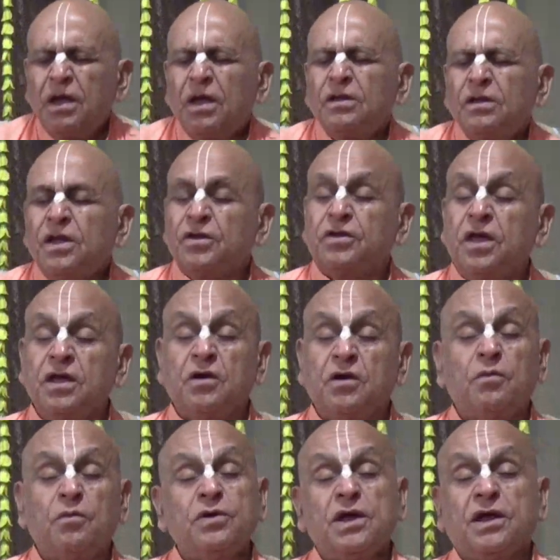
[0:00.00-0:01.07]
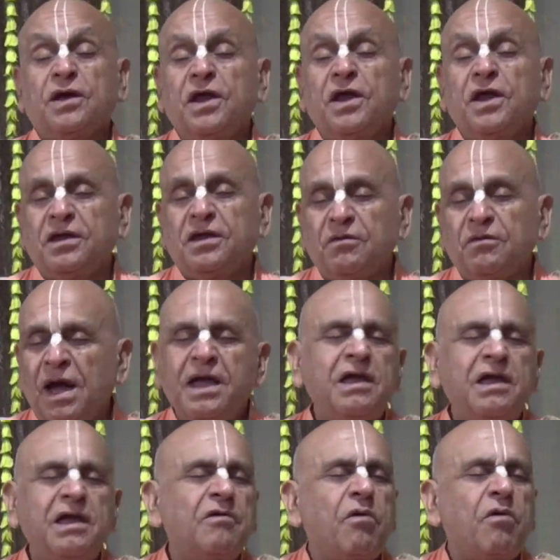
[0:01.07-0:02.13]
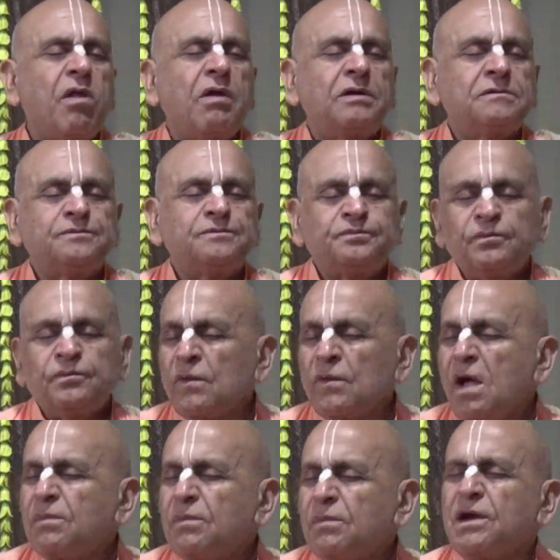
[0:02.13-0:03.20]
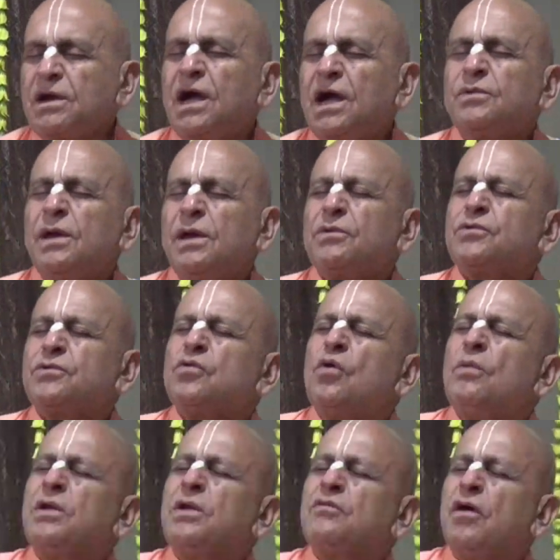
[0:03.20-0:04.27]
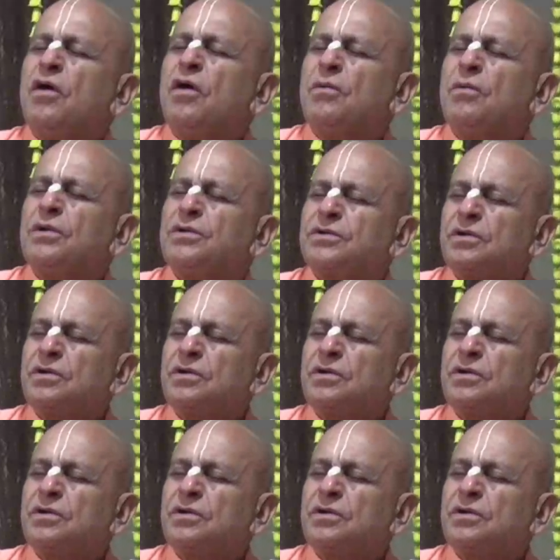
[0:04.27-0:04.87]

they think we are great. Why? Because we have so many followers.